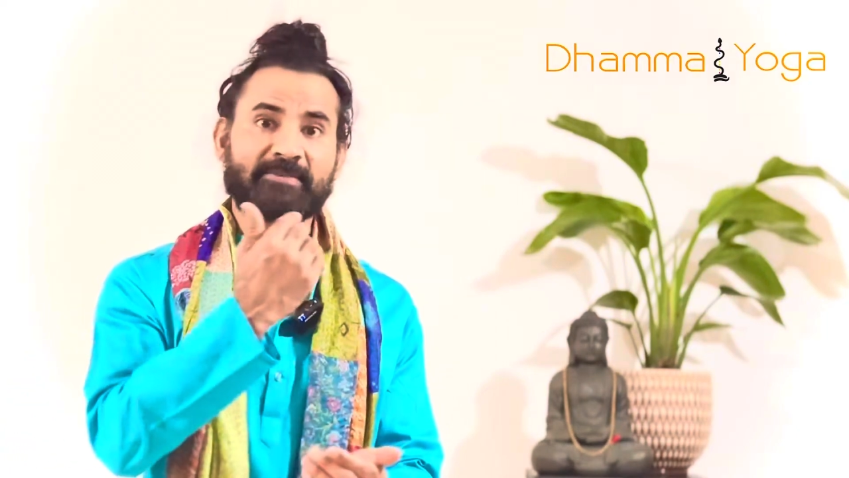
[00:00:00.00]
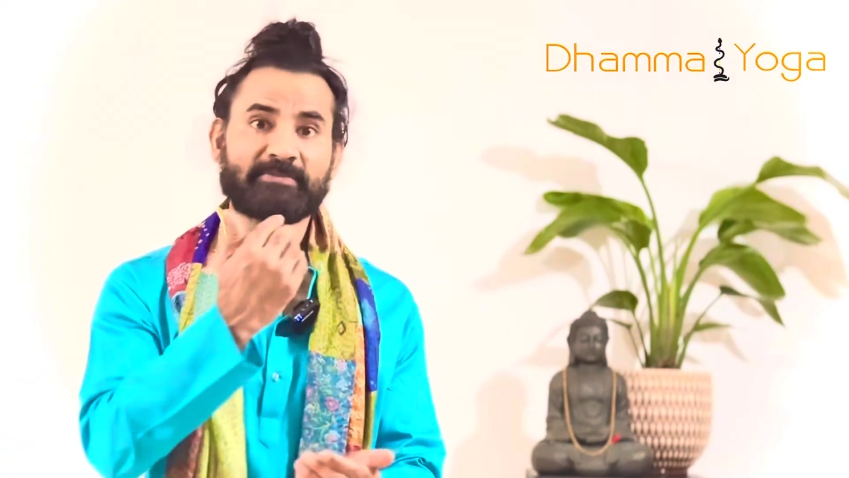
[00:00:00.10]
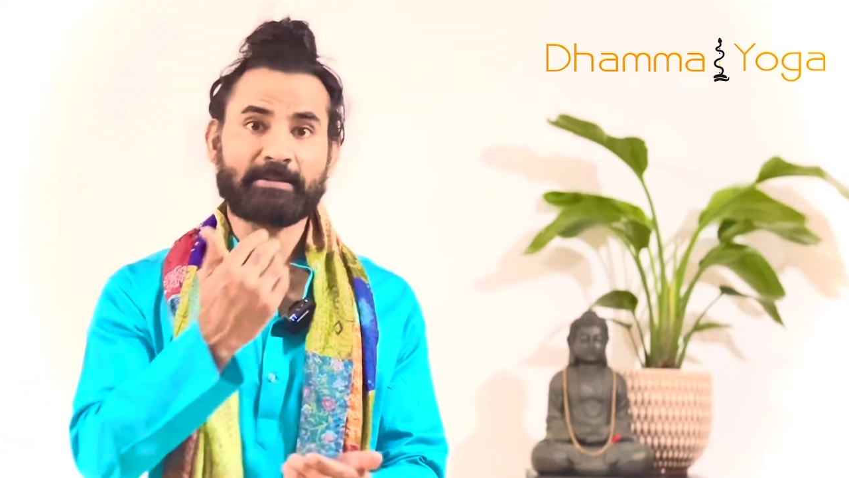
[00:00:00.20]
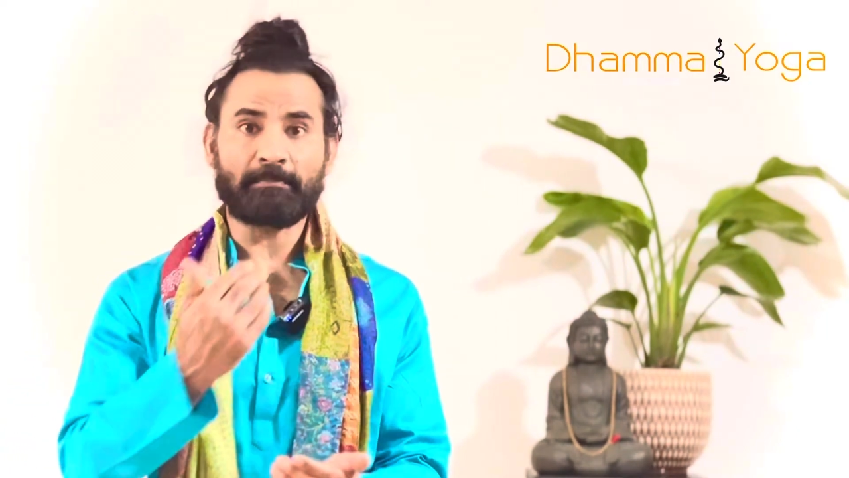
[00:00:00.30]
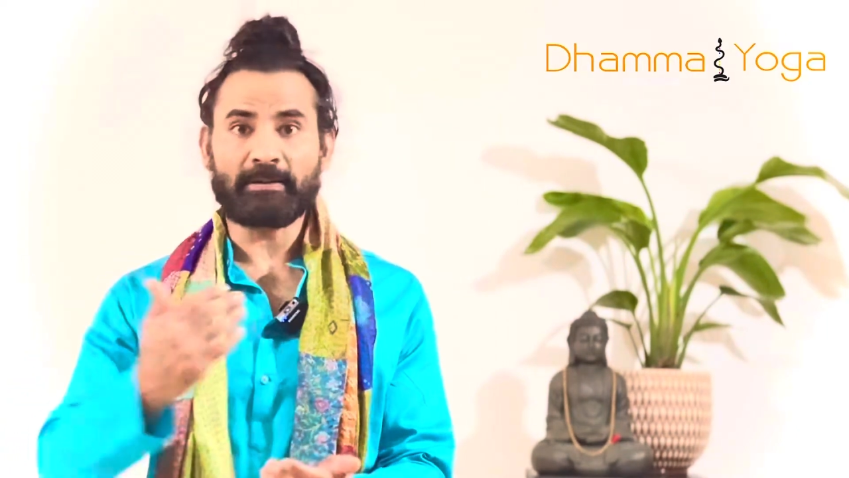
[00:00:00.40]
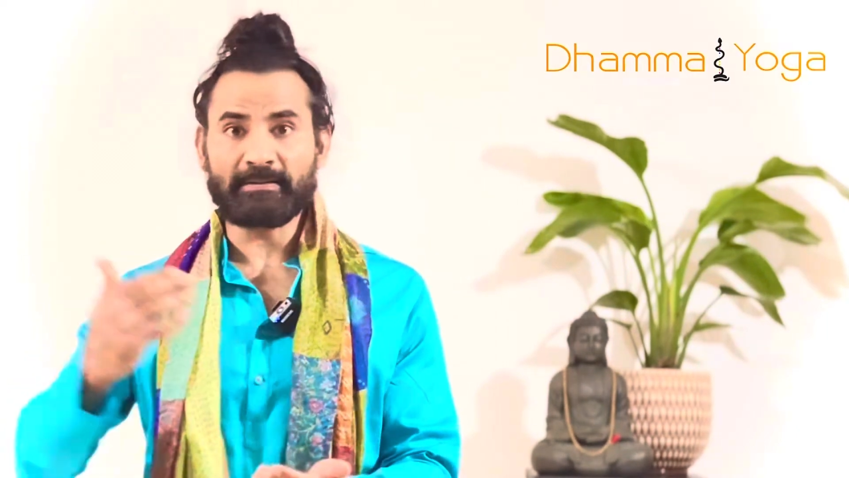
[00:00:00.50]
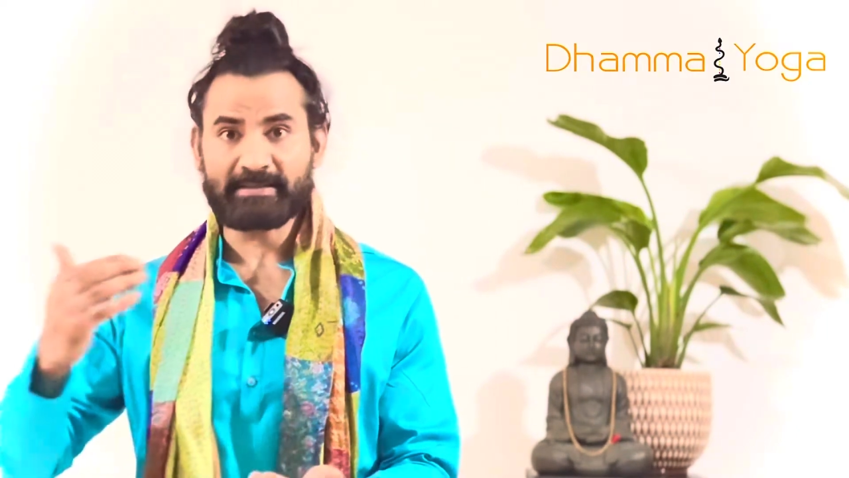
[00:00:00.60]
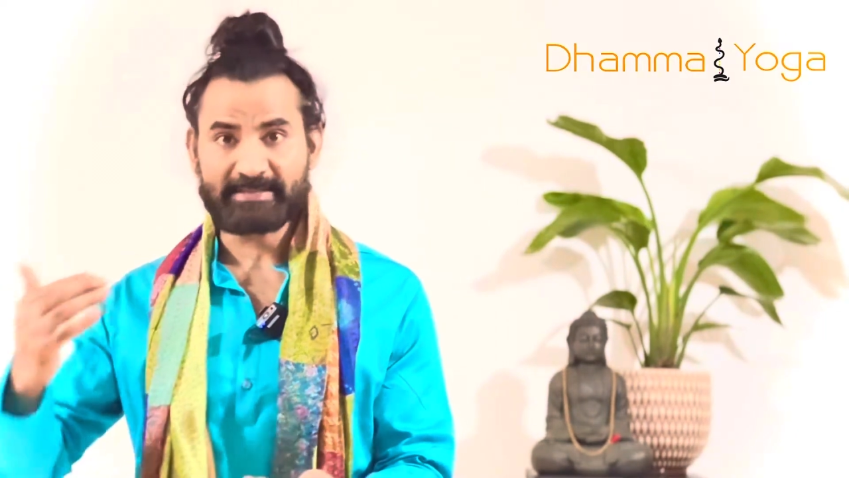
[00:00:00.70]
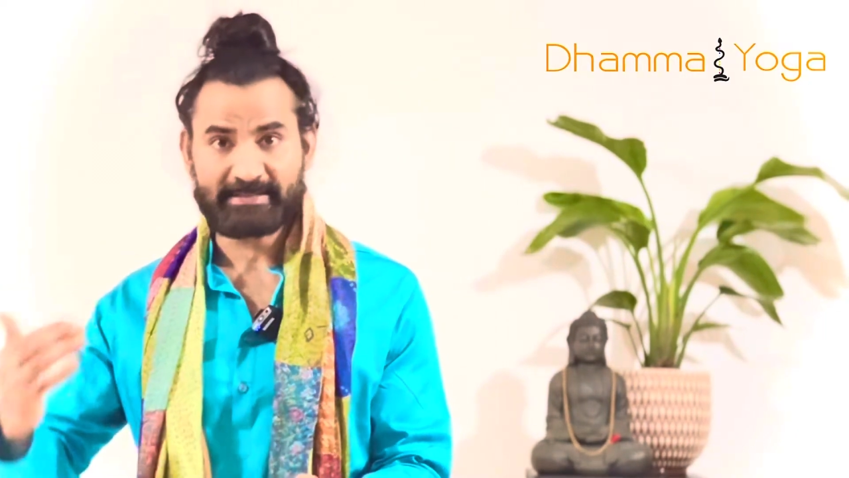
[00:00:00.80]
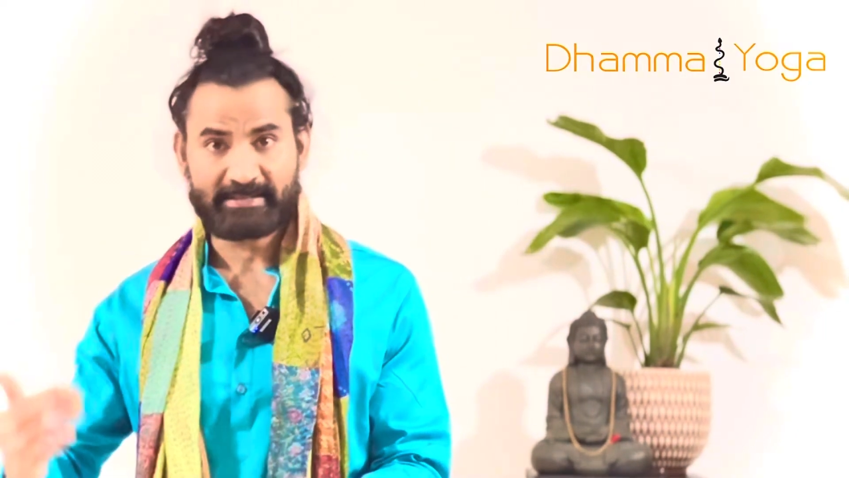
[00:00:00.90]
up with the blood
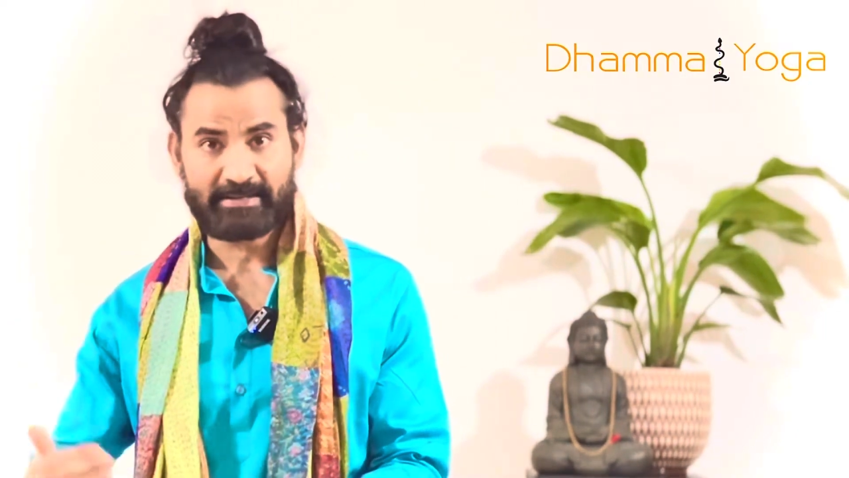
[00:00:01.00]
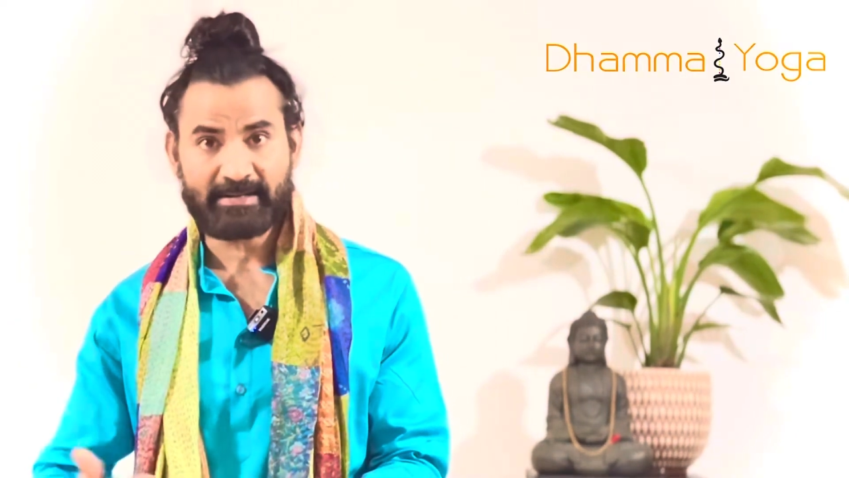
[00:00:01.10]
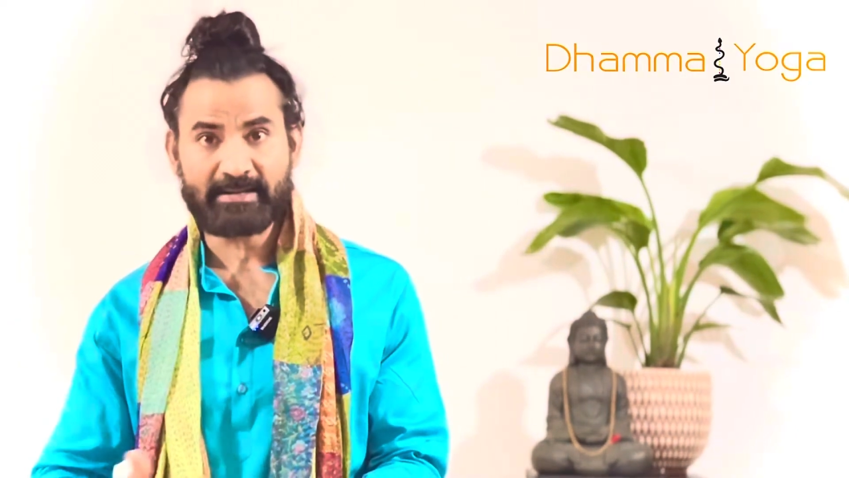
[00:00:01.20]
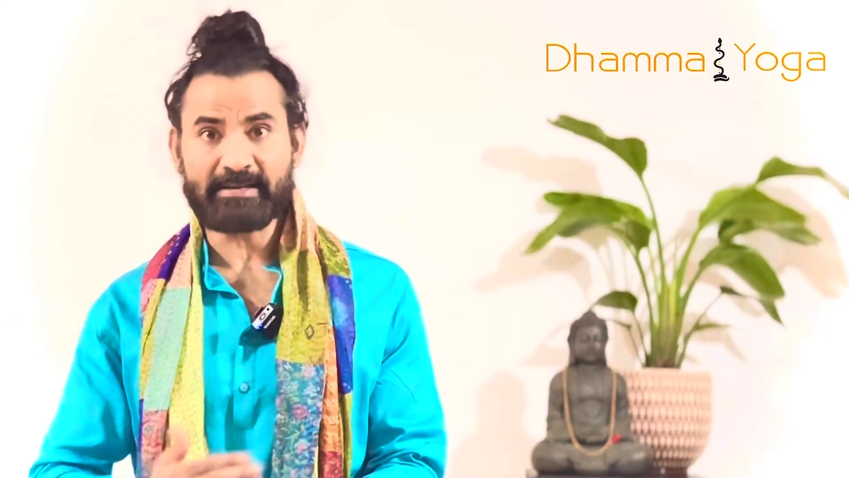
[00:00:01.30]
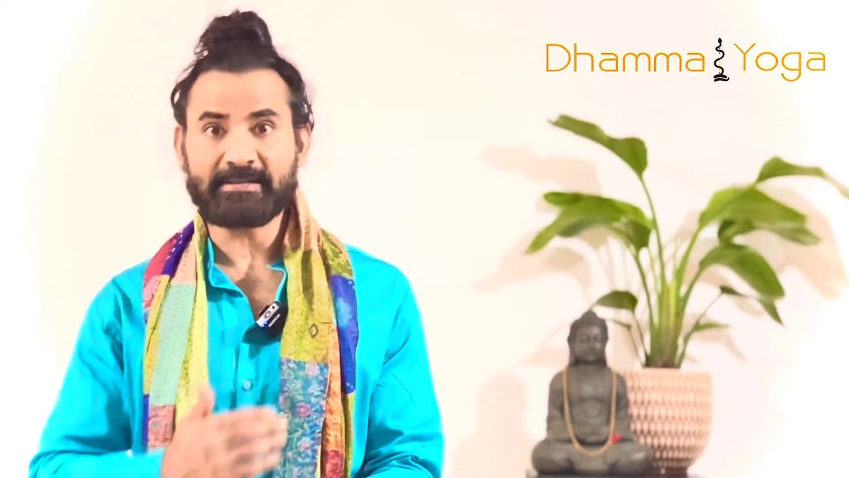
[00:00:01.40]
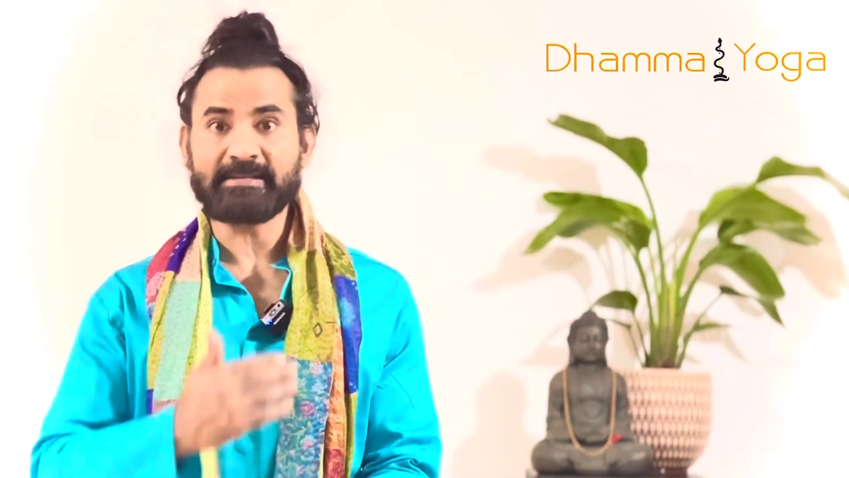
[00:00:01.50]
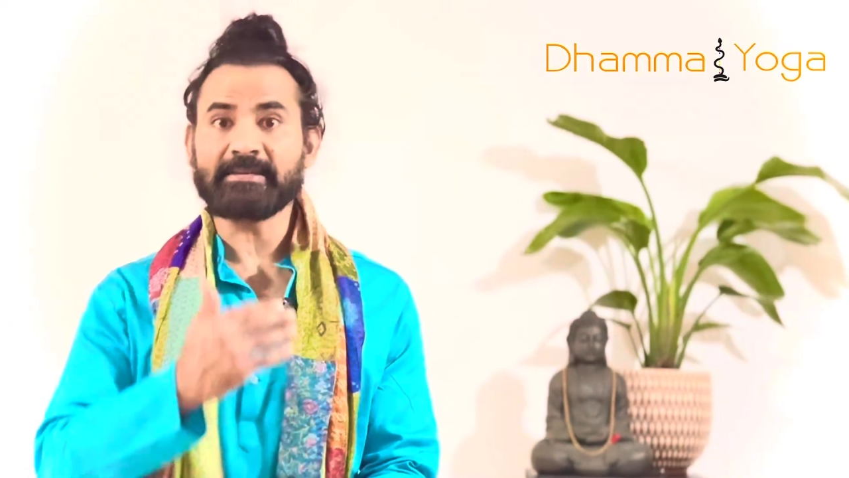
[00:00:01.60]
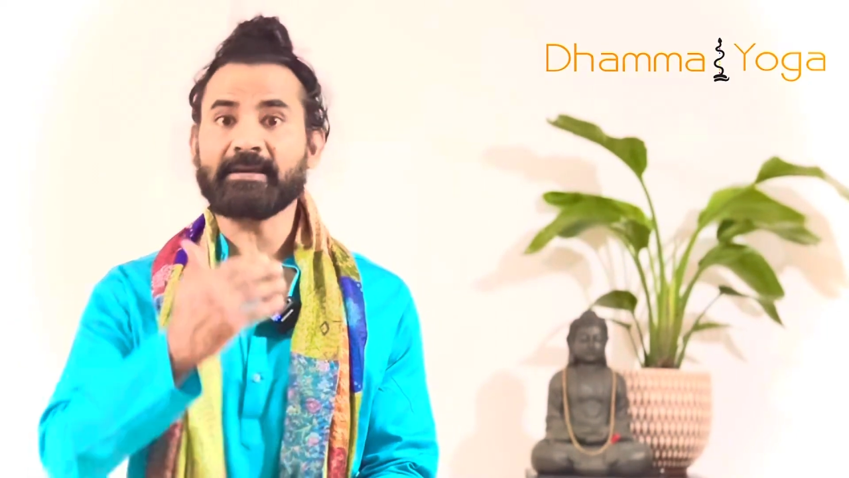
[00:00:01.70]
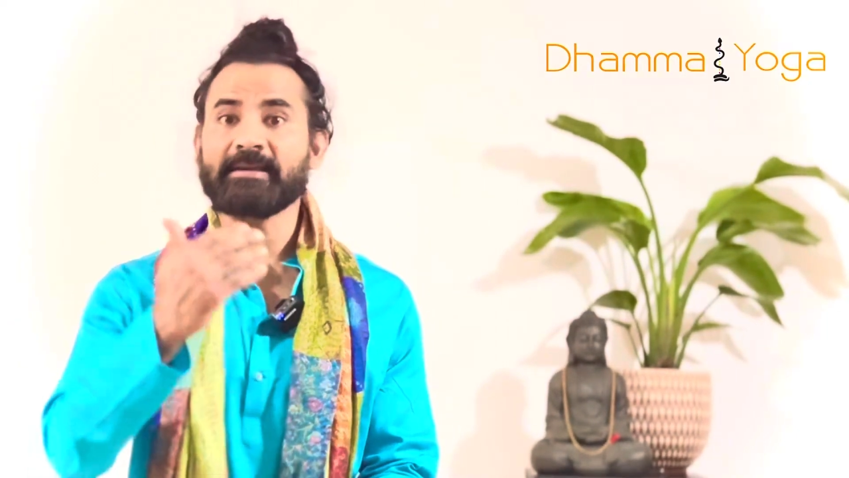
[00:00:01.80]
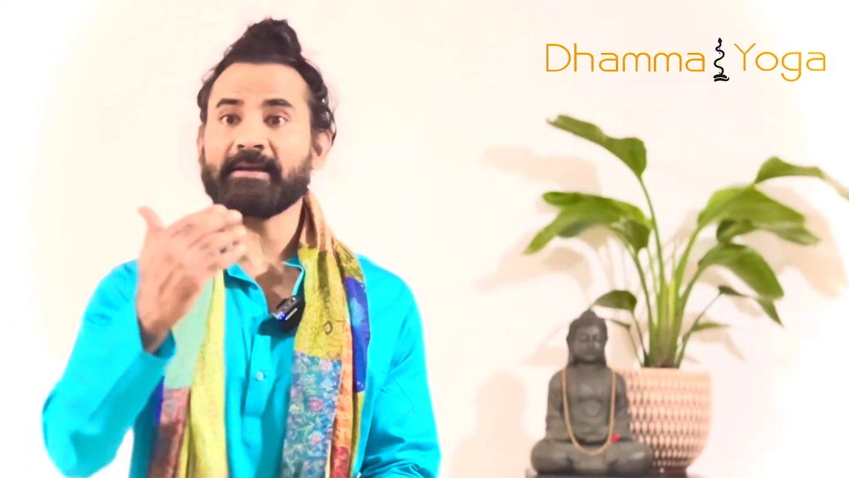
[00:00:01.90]
and
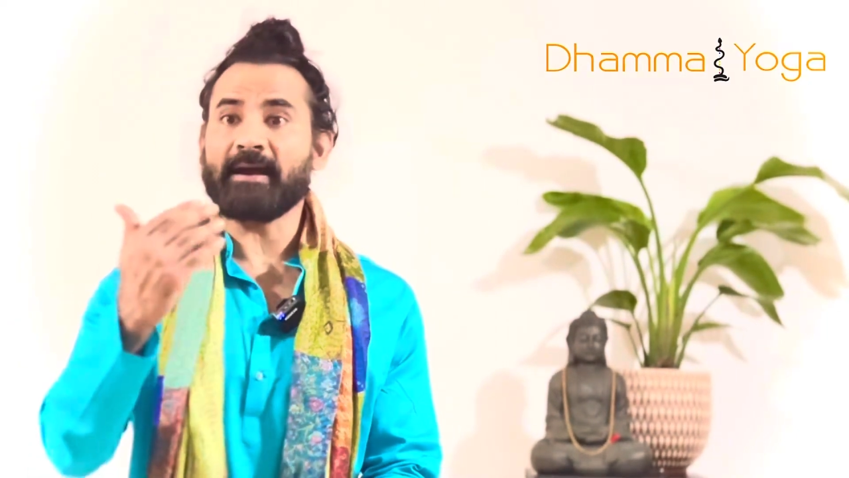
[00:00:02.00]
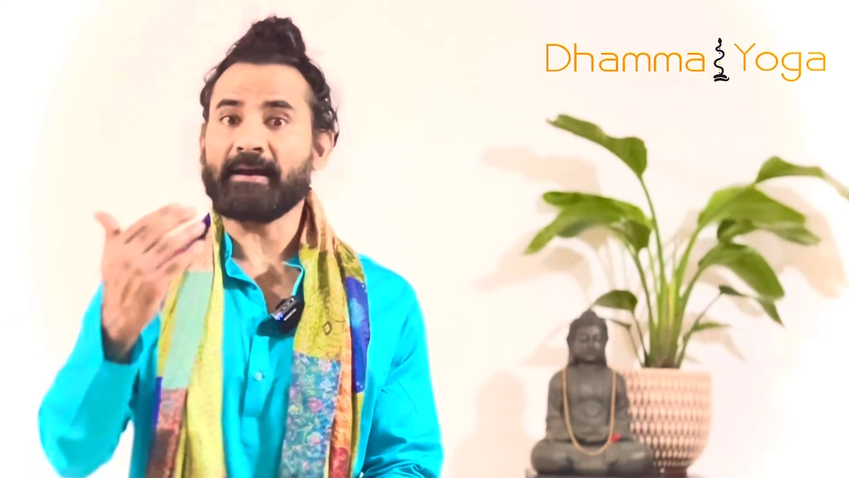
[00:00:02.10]
circulating it